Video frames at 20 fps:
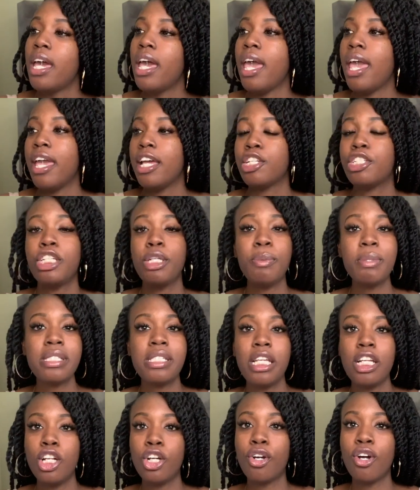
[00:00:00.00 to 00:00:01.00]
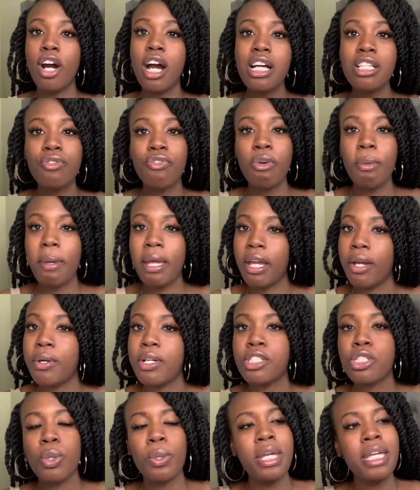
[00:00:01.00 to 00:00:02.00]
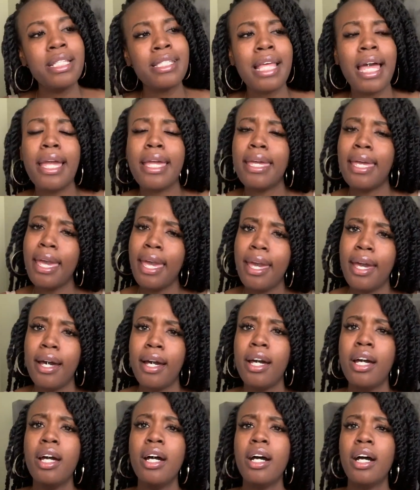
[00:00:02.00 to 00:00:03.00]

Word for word: And she was sitting across from Aaron. So he's like, yeah,